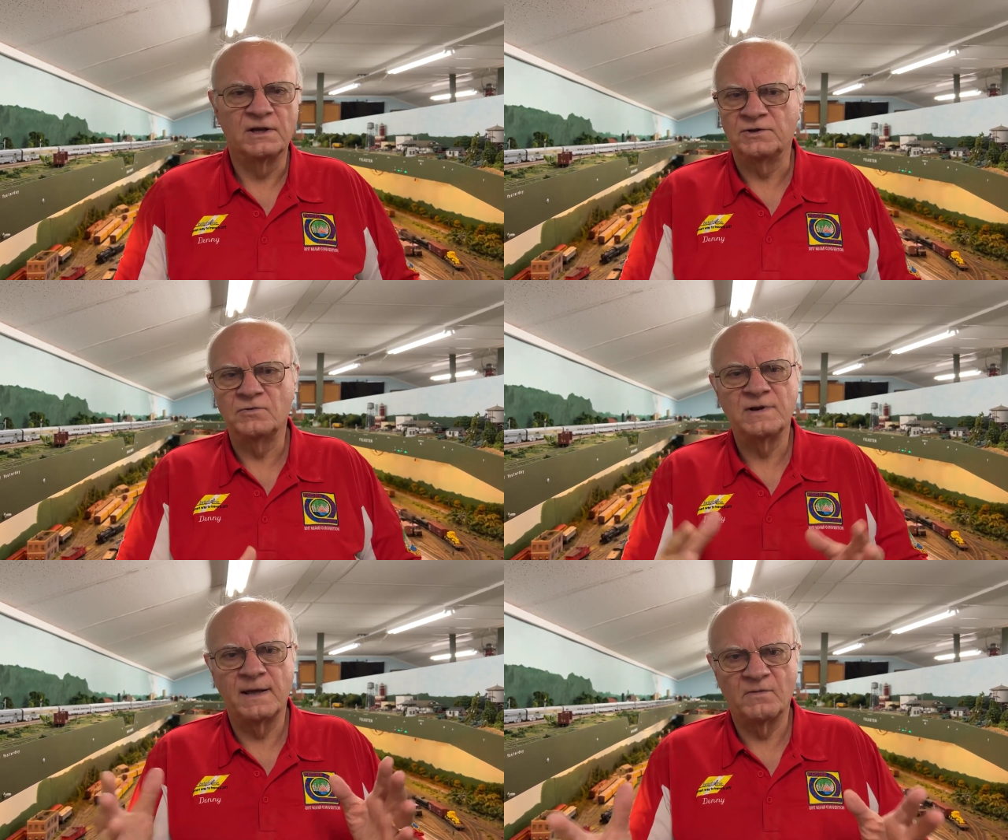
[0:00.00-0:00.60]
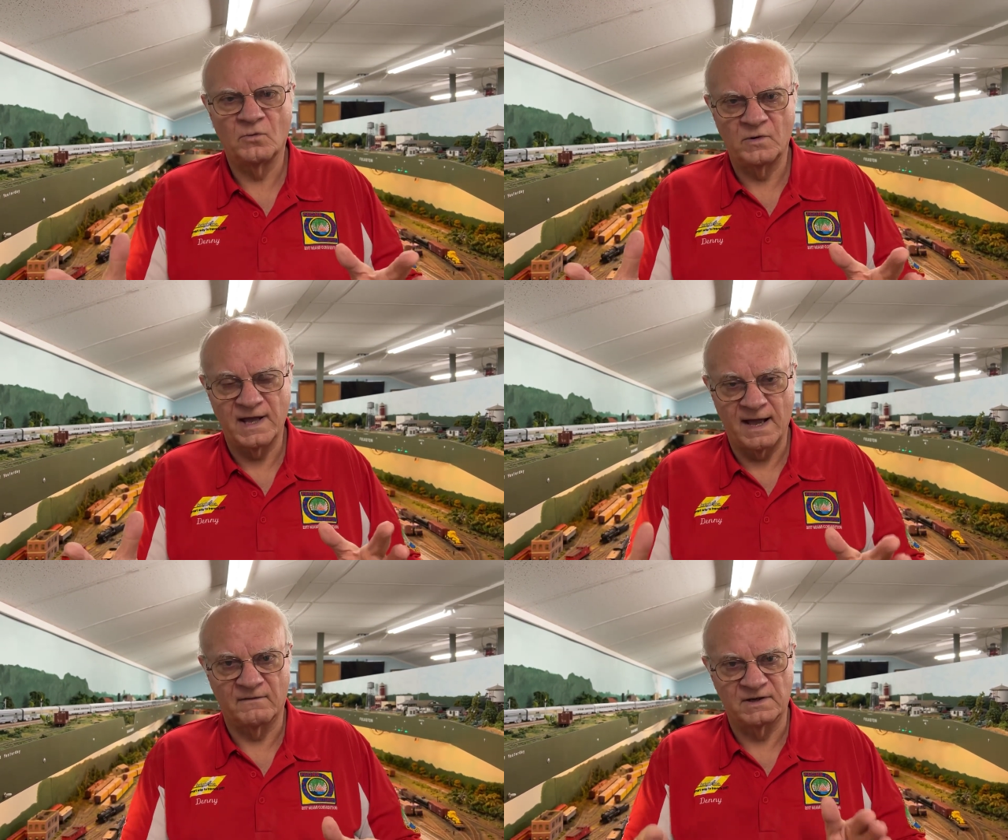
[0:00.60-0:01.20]
you name it, we
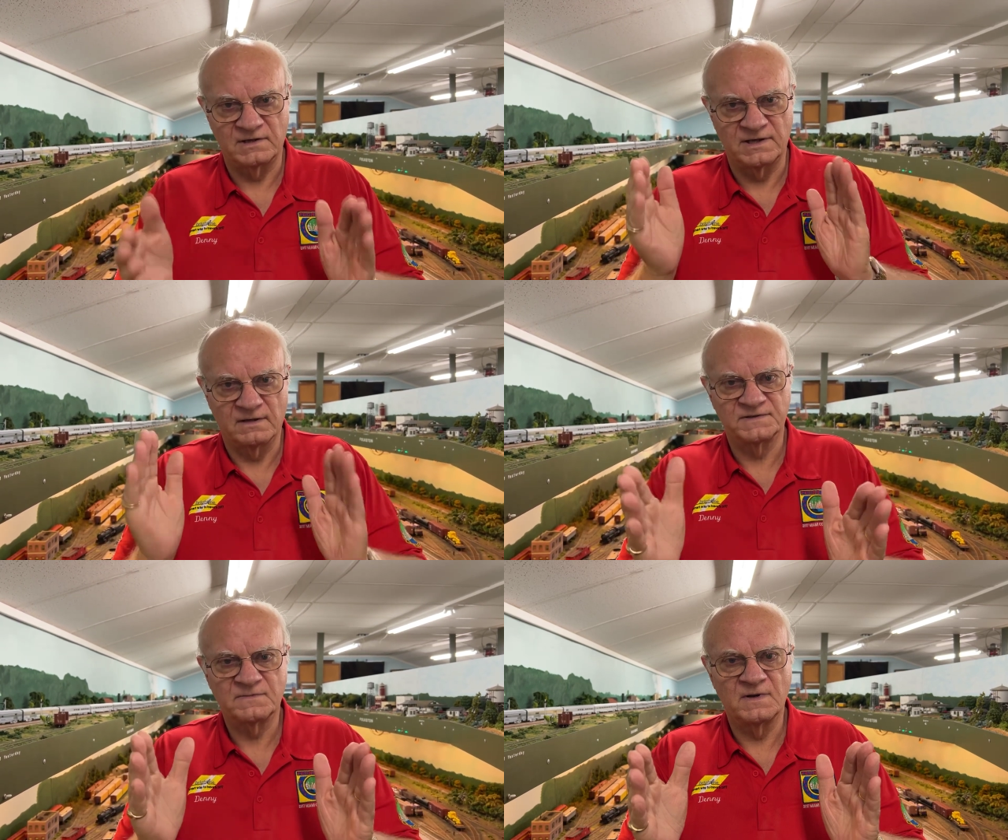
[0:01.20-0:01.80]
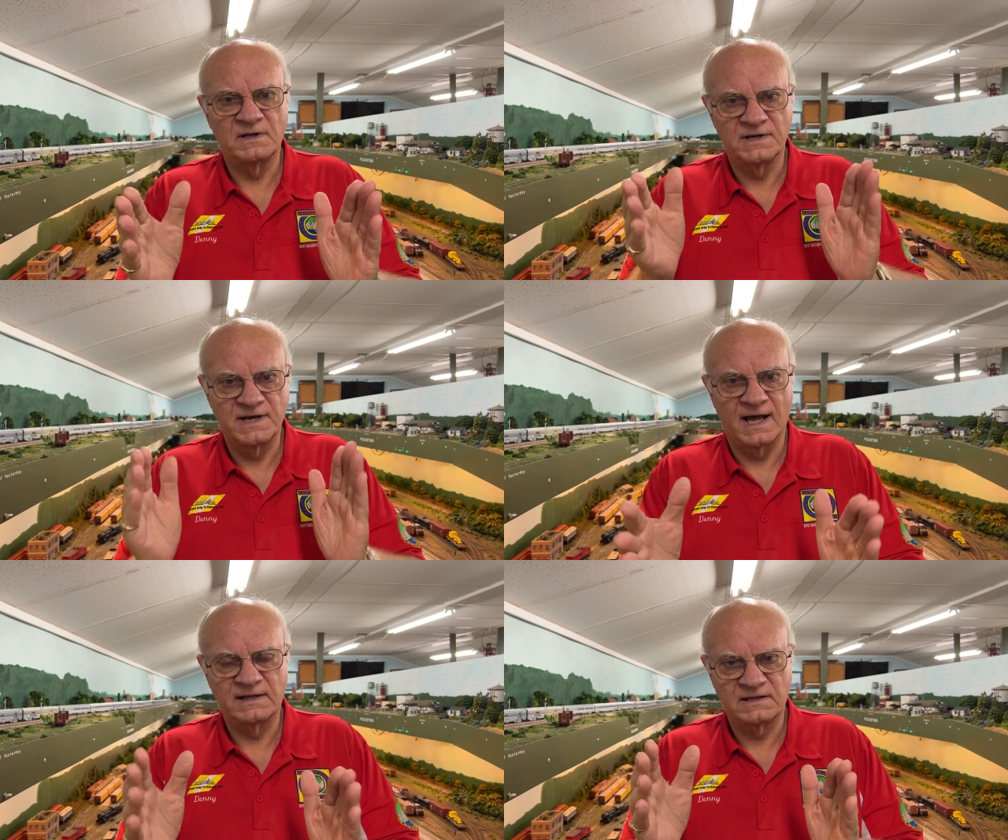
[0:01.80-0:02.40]
have it.
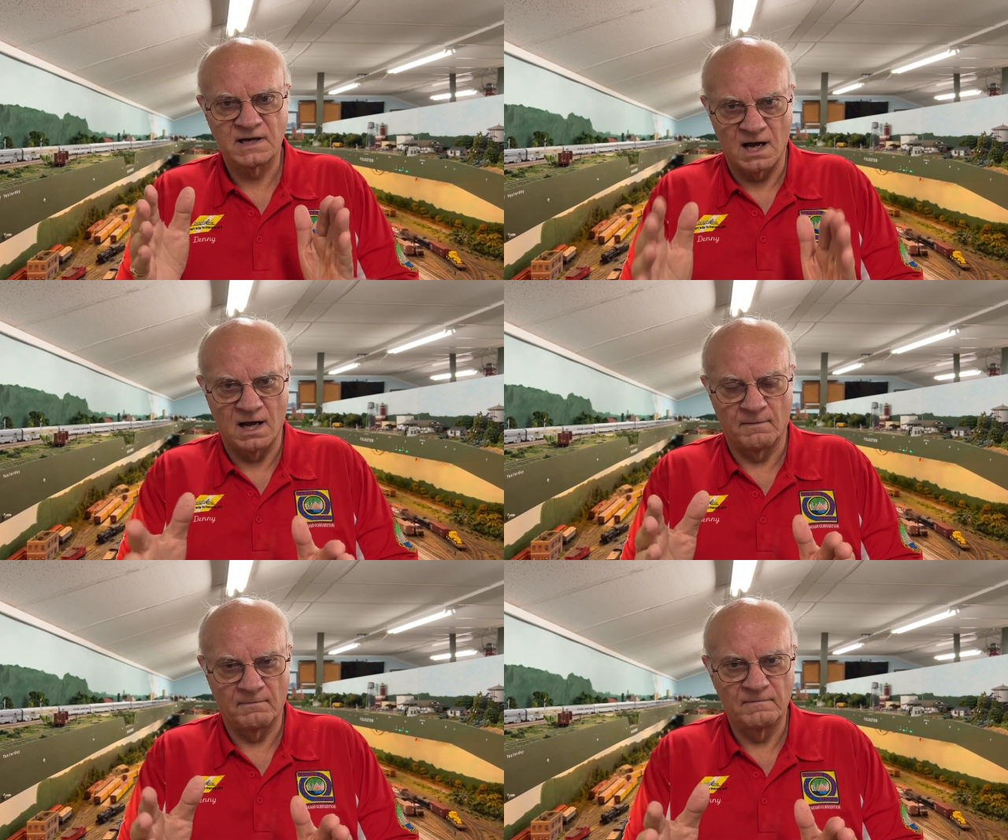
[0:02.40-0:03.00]
jelsma.com.